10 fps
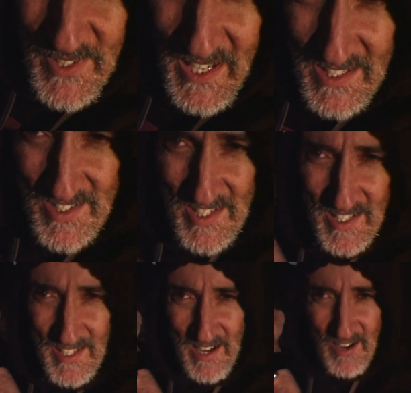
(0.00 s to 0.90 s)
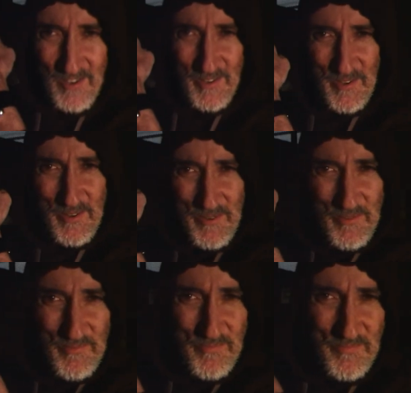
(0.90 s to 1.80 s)
Can't see it now.
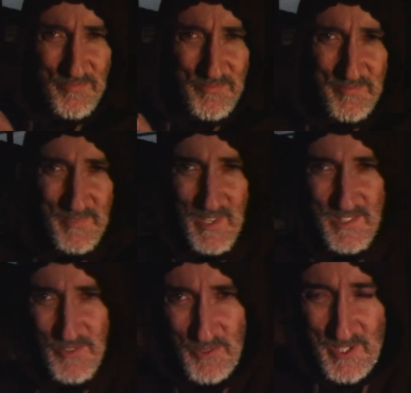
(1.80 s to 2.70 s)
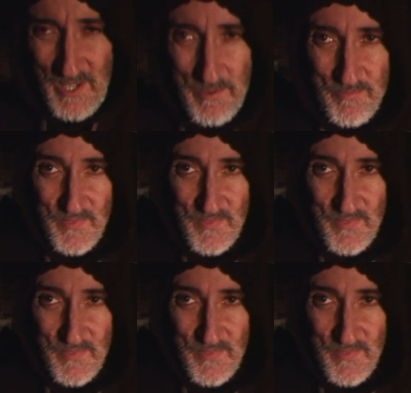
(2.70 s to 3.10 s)
That's okay.